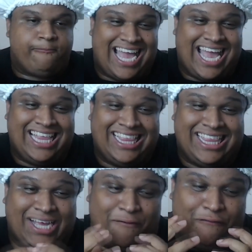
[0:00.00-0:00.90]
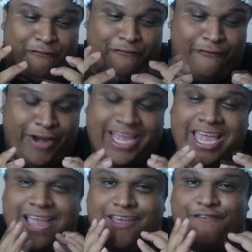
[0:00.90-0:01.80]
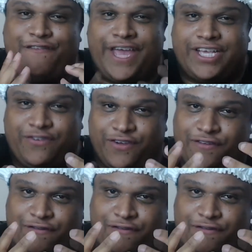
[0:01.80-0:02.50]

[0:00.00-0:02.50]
that the freaking effects